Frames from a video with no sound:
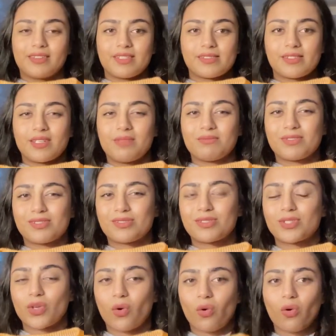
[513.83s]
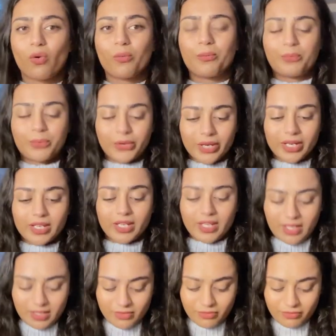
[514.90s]
this seems so
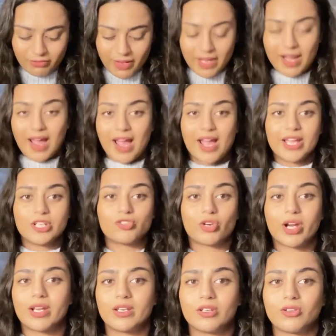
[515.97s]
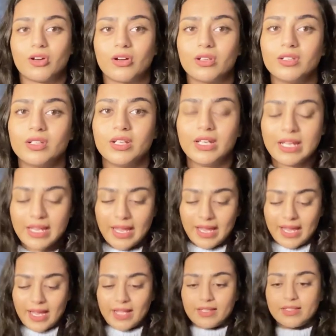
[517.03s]
pretty when I tried it on
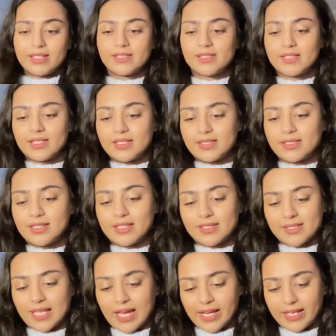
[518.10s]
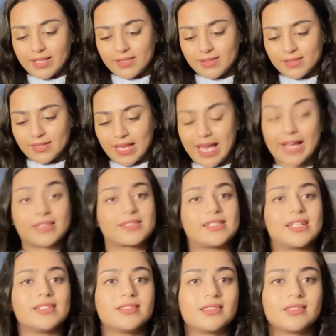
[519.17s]
and this is the size
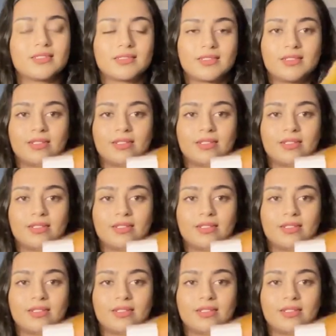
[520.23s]
XS